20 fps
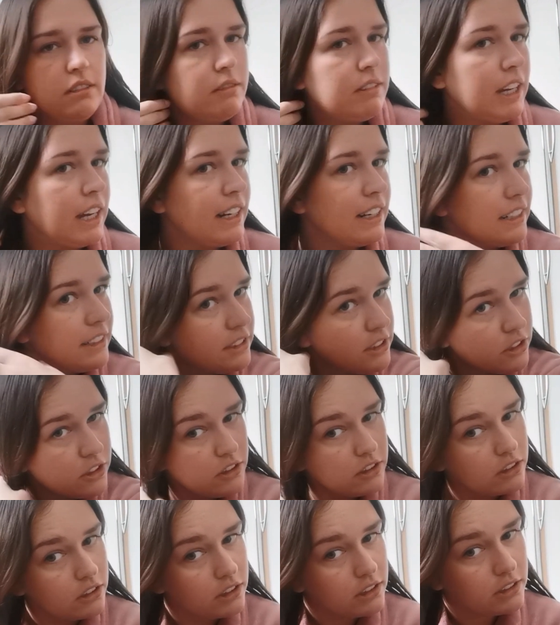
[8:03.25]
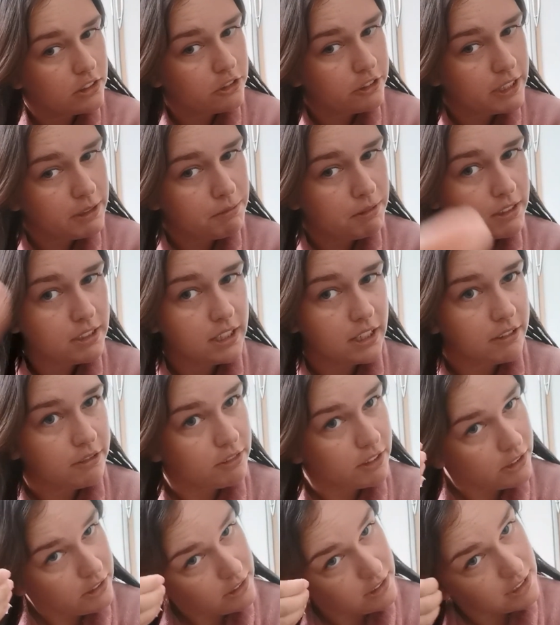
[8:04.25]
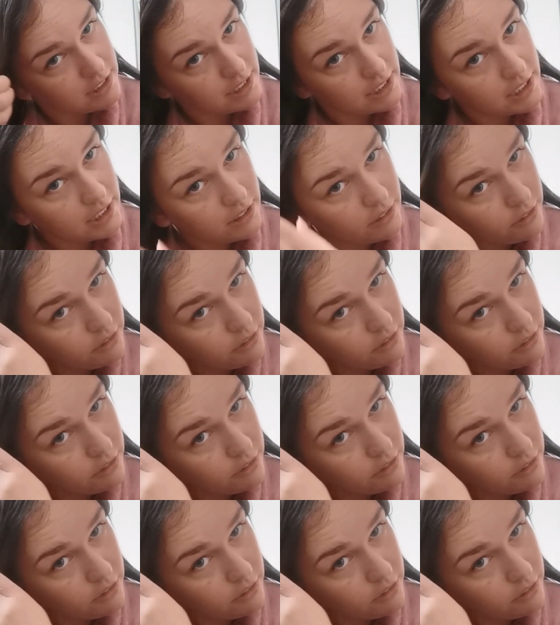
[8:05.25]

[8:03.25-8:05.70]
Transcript: get it done, like treat myself nicely